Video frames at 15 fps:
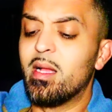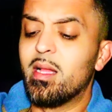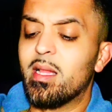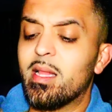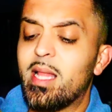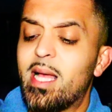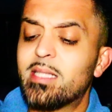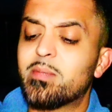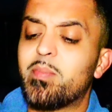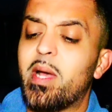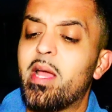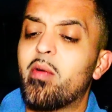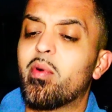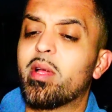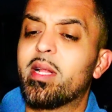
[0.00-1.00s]
Last
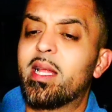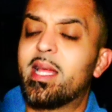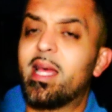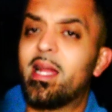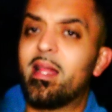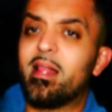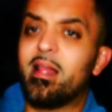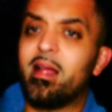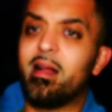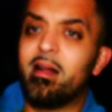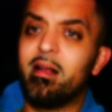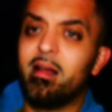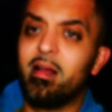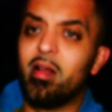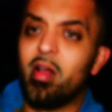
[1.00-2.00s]
bite, we're gonna get in there,
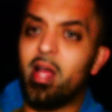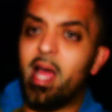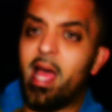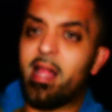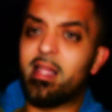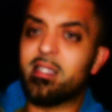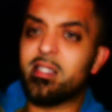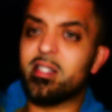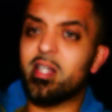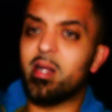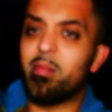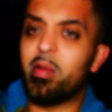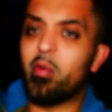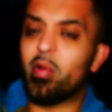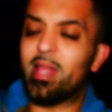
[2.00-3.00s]
and this is gonna
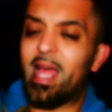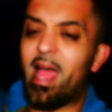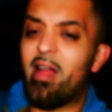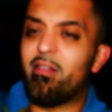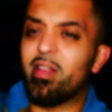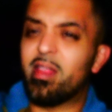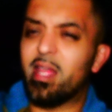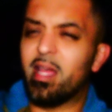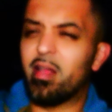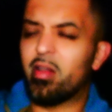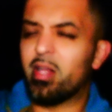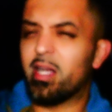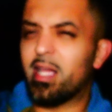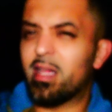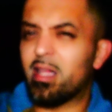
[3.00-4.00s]
be with everything. You're
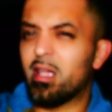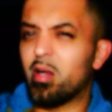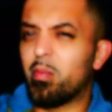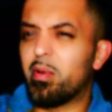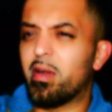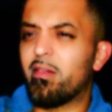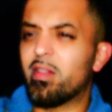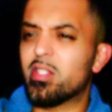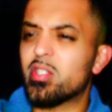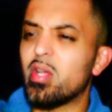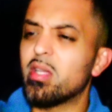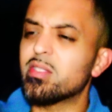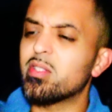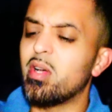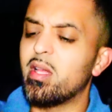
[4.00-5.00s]
gonna get the little bit of the
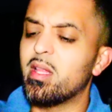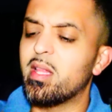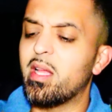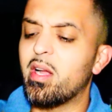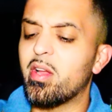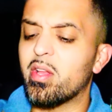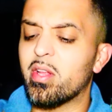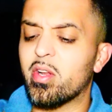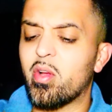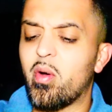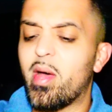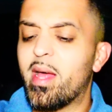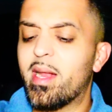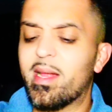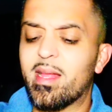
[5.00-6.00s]
salsa on there. You're gonna go
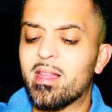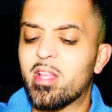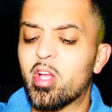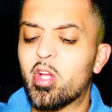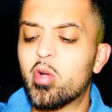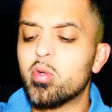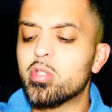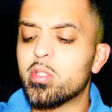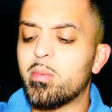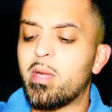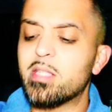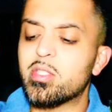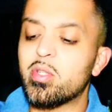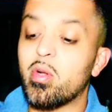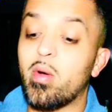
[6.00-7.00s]
ahead and get the
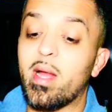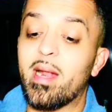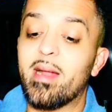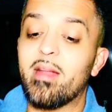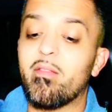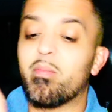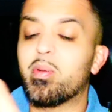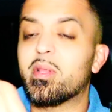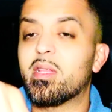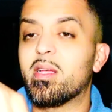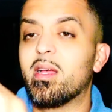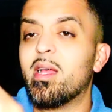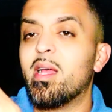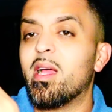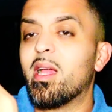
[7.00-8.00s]
accoutrements. You know what? I didn't even put the
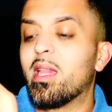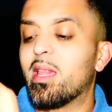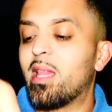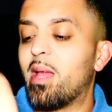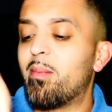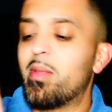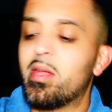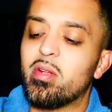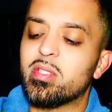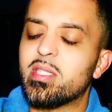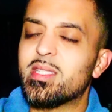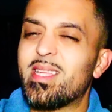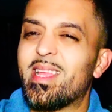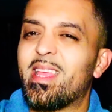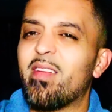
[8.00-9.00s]
lemon. You know,
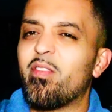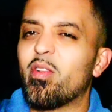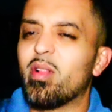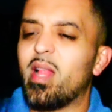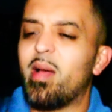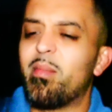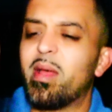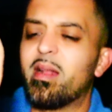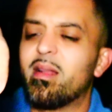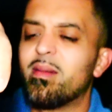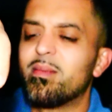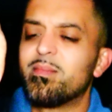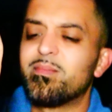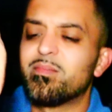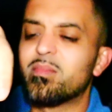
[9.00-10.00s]
since they give you lemon,
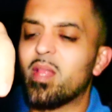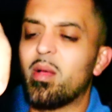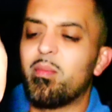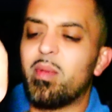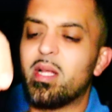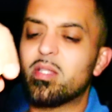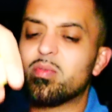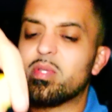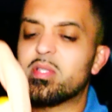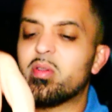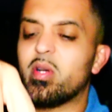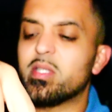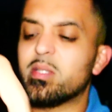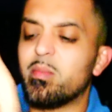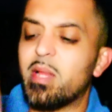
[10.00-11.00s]
might as well toss some